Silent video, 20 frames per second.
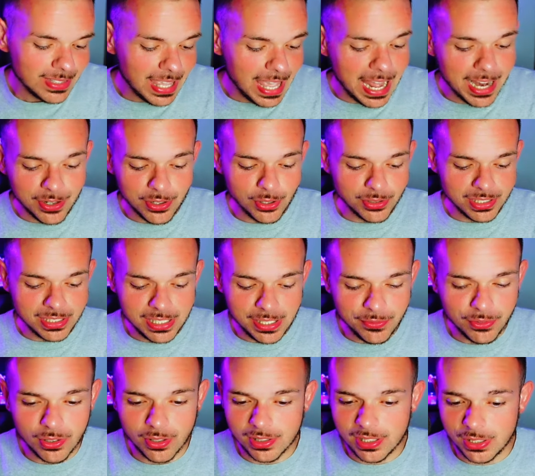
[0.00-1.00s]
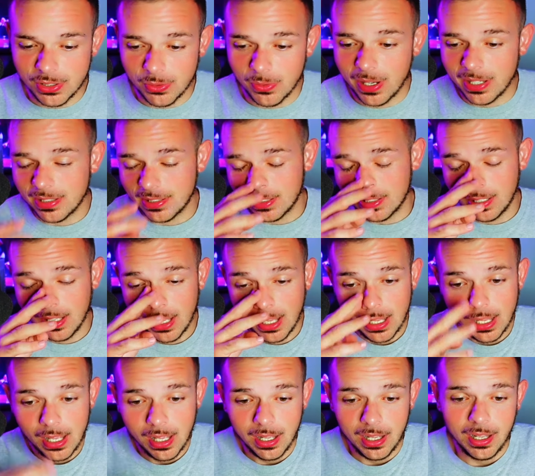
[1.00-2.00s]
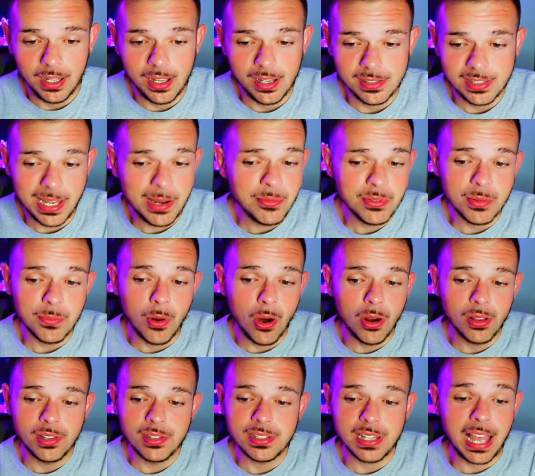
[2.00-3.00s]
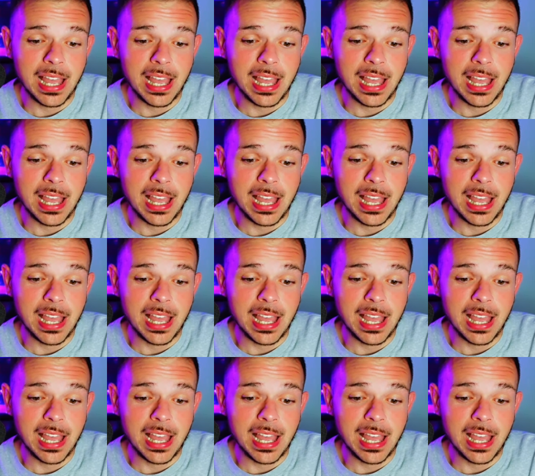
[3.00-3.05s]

I don't know. It's a difficult situation. Same with the Marlins.